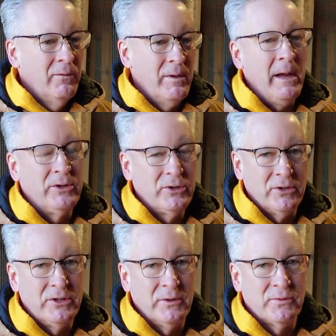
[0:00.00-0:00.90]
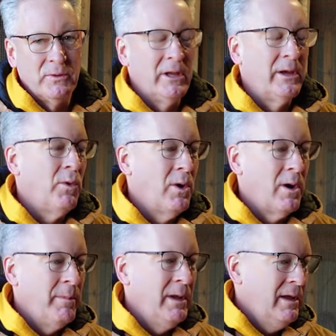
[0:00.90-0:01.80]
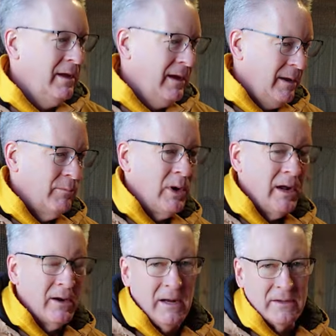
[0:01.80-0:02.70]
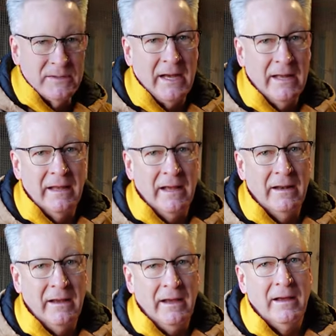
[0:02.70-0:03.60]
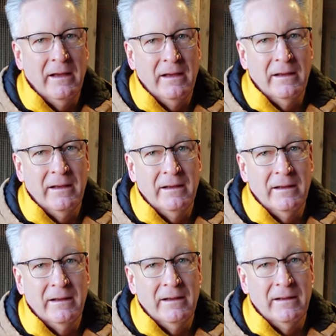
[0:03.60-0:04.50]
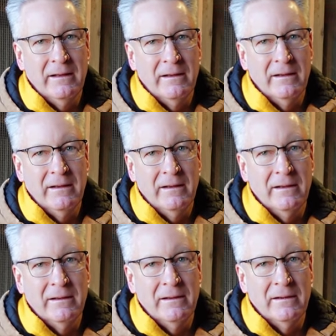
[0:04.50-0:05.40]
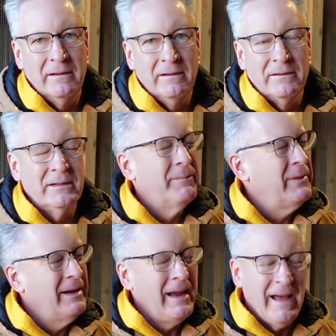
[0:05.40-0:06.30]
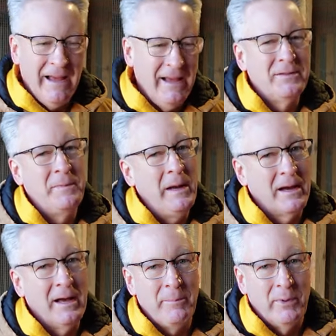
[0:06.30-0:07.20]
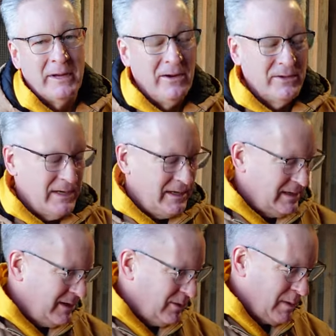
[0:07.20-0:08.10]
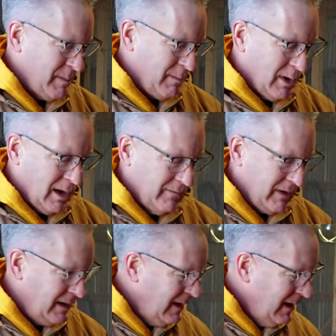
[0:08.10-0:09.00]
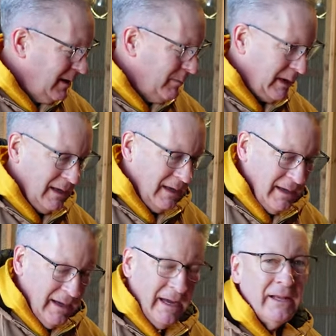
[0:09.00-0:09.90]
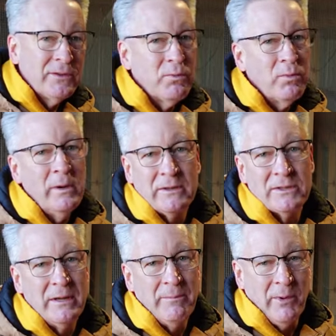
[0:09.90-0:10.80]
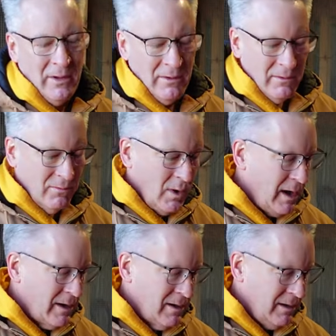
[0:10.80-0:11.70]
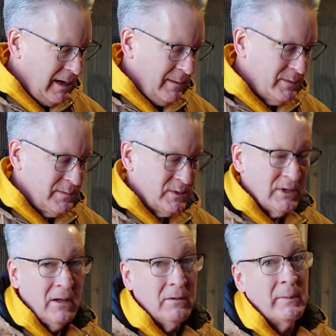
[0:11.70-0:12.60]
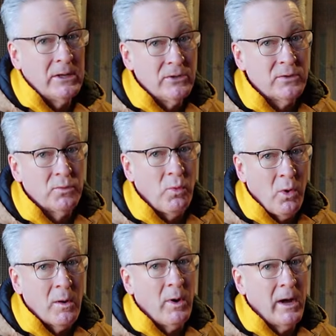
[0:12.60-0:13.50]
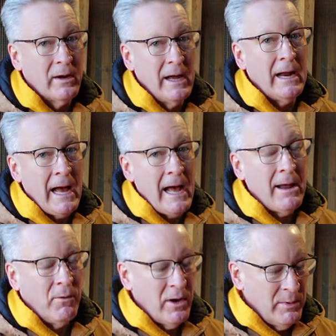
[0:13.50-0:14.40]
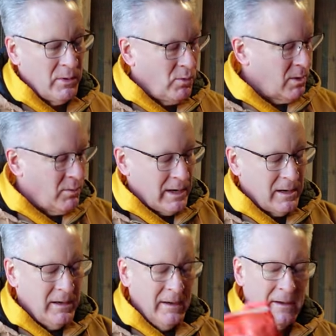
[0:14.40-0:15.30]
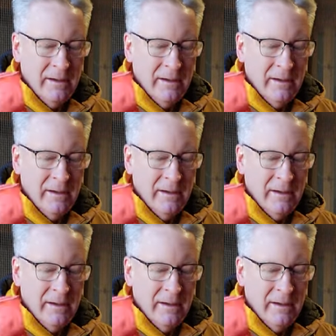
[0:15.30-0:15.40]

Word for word: We made sure she was really warm and brought her outside then. I think we had a towel too to help dry her off. Something, yeah. It's been a couple years. I, I don't remember all of it. But it's real simple. Water, Epsom salt, make sure it's warm water, not hot water, but warm water.